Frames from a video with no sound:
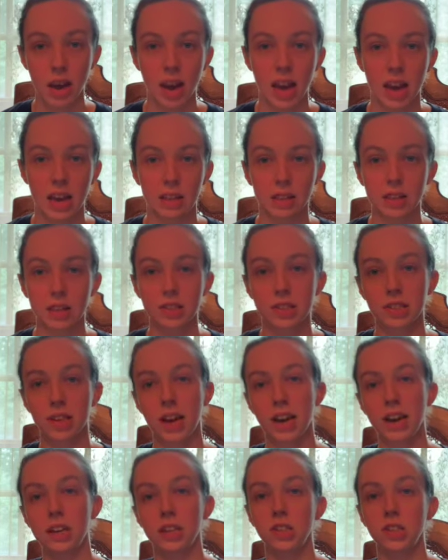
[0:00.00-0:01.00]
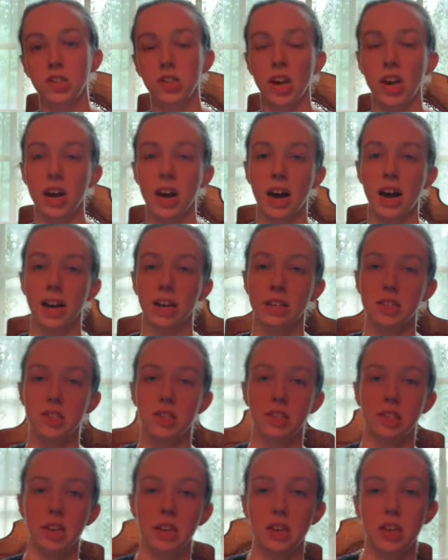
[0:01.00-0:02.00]
And this kind of
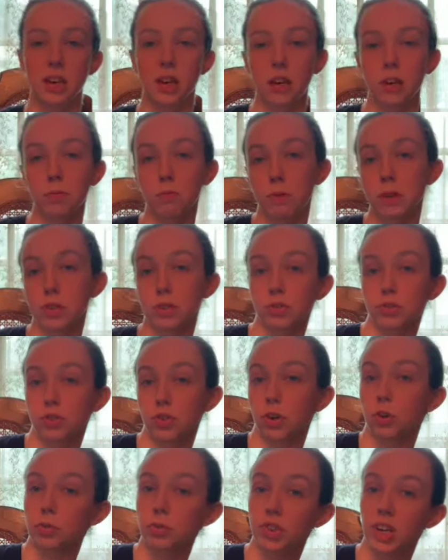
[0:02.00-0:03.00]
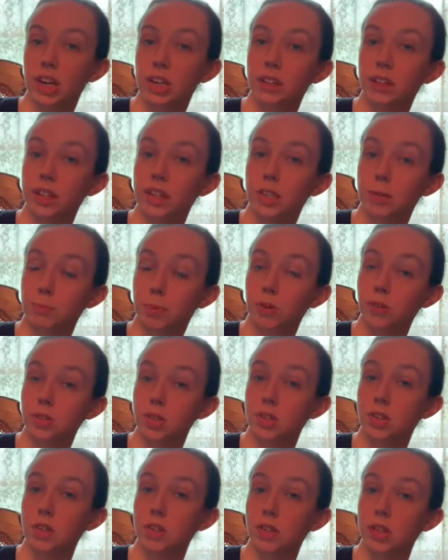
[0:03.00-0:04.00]
ties in with don't take things
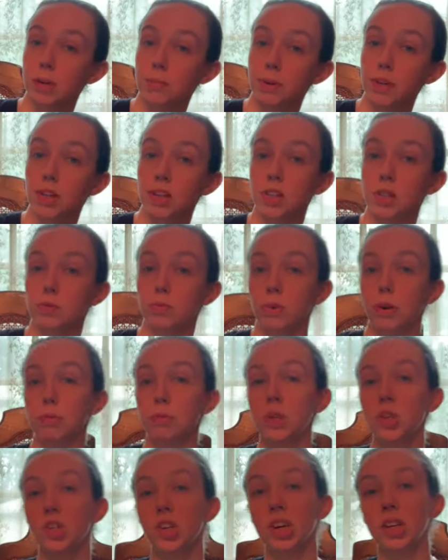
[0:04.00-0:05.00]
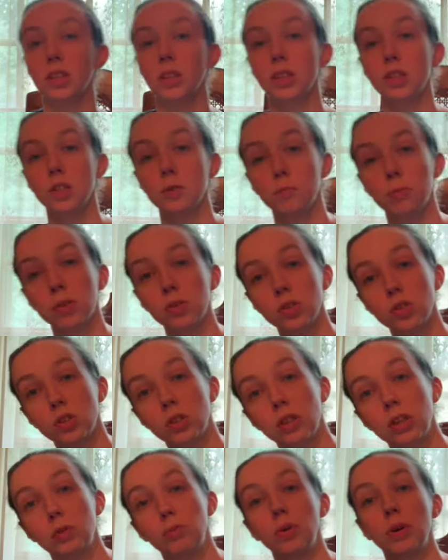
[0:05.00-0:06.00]
personally, because when we take things
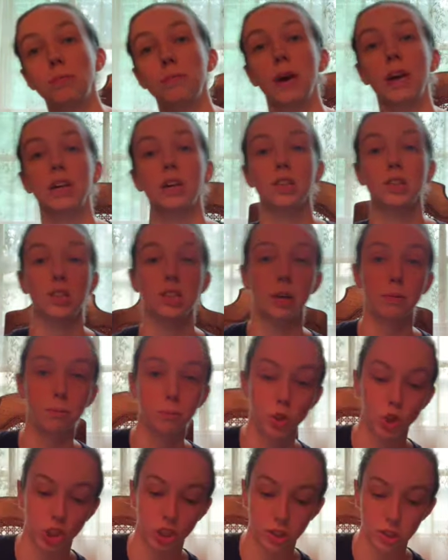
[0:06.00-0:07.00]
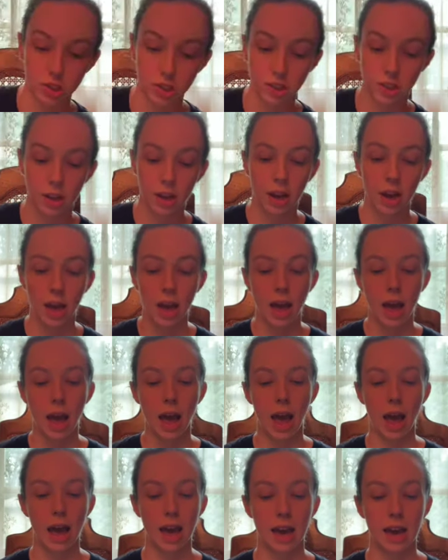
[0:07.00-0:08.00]
personally, we make assumptions.
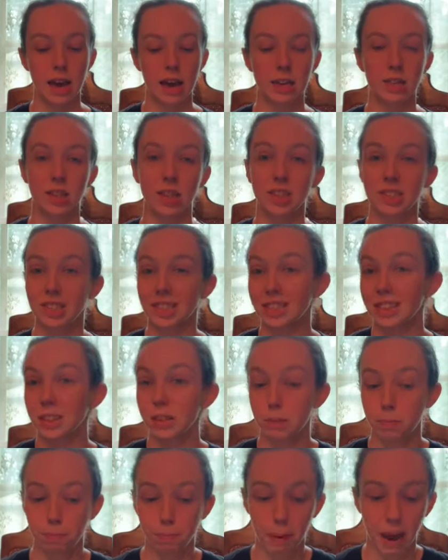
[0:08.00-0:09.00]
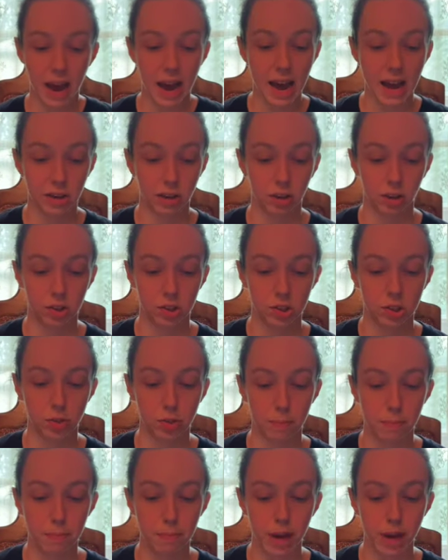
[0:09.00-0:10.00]
And it's a little pattern. So the
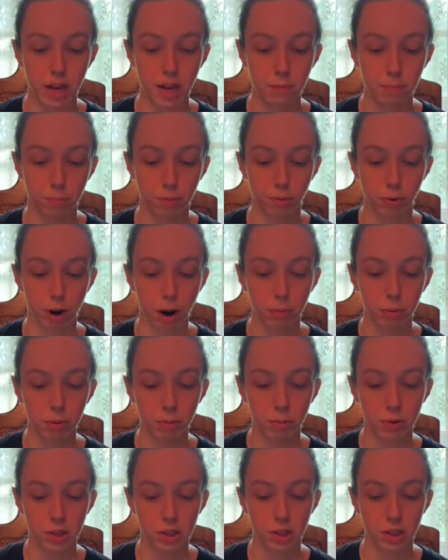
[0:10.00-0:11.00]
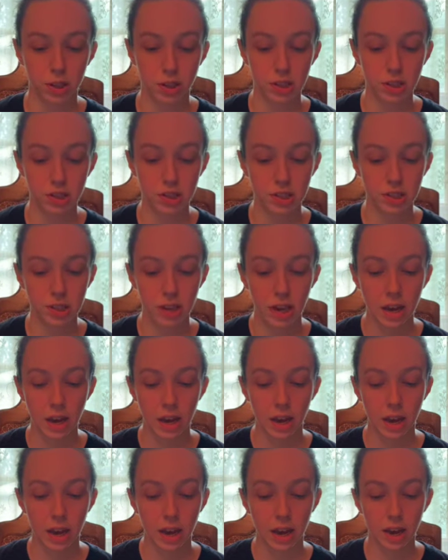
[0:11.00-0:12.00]
main problem with this
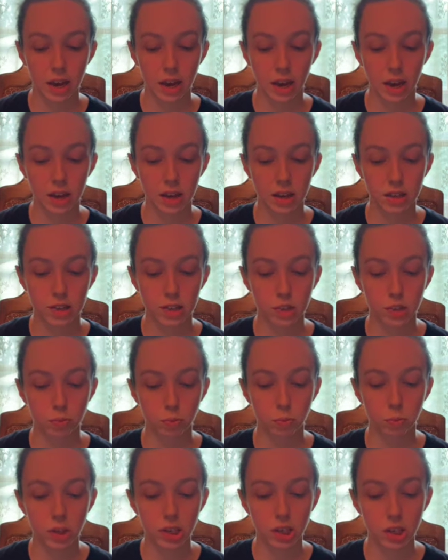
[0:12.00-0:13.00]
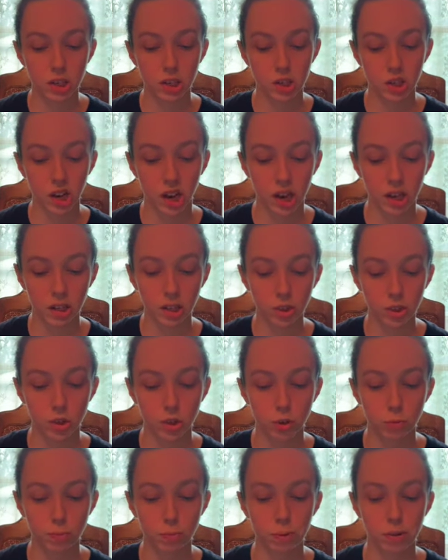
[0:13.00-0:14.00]
is we tend
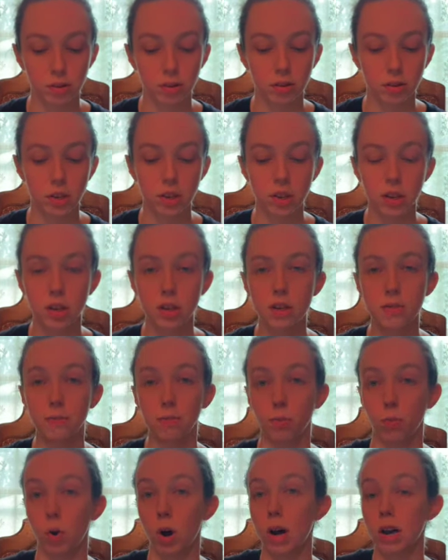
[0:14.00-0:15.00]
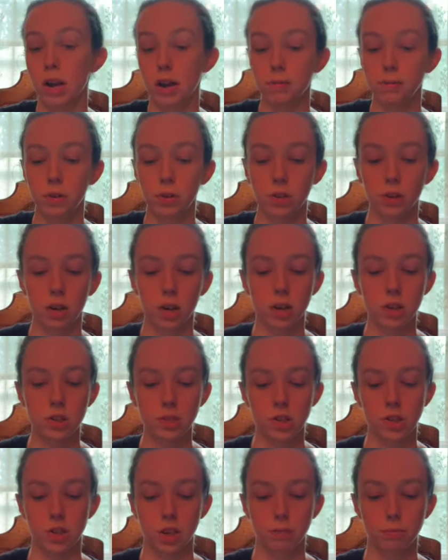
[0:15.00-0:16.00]
to believe whatever
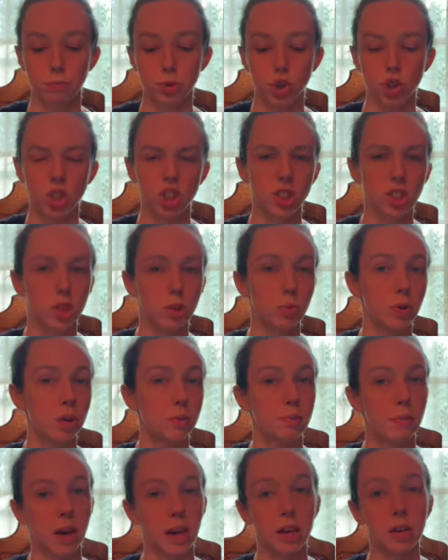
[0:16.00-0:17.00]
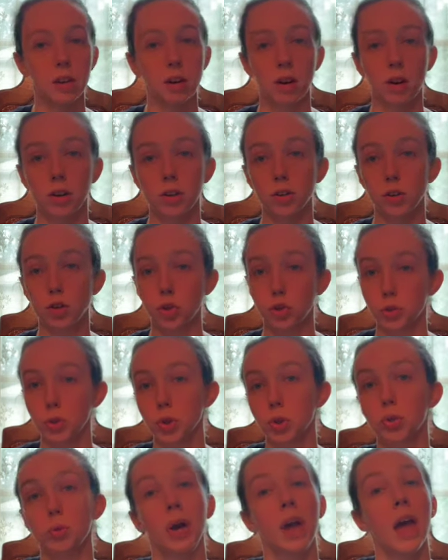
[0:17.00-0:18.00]
assumptions we make are
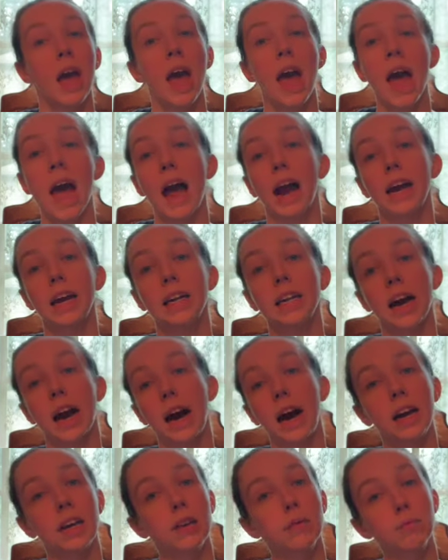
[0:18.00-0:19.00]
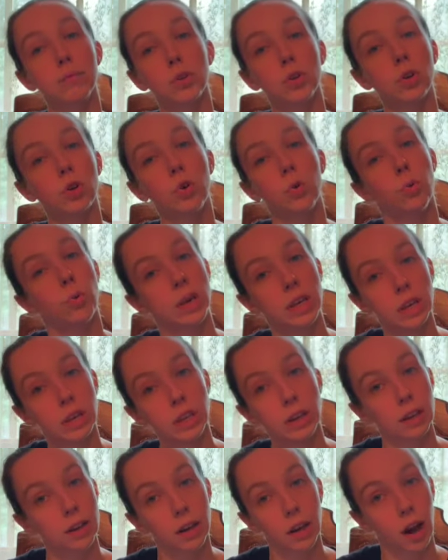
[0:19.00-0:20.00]
true. And I am the
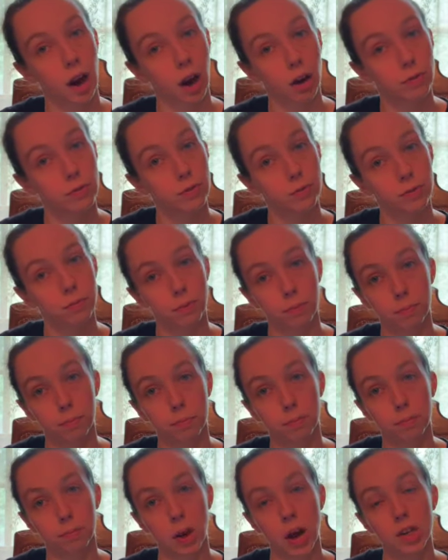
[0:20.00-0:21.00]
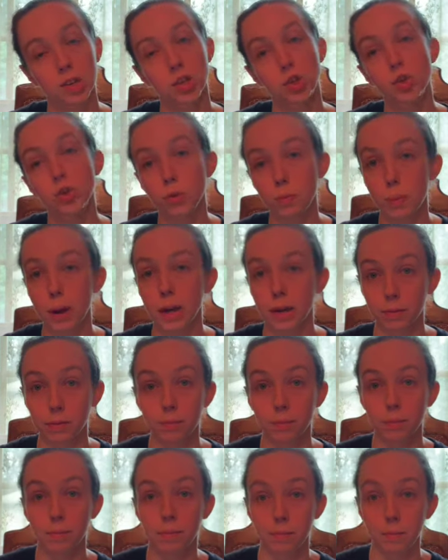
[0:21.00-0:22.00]
queen of assuming
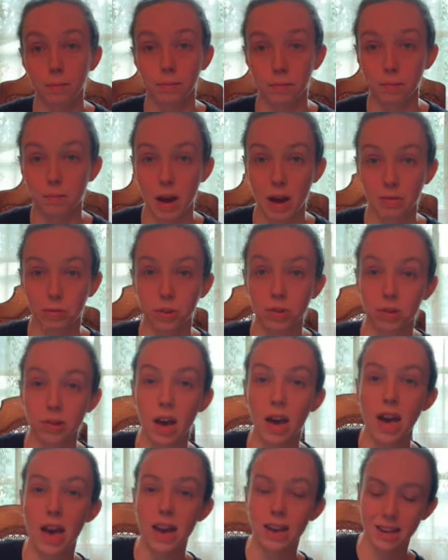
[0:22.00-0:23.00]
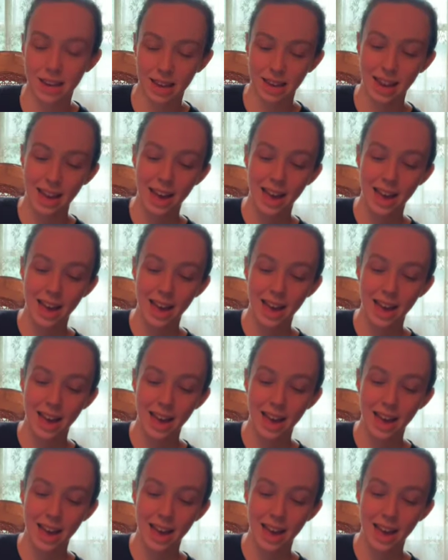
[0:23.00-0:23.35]
everything.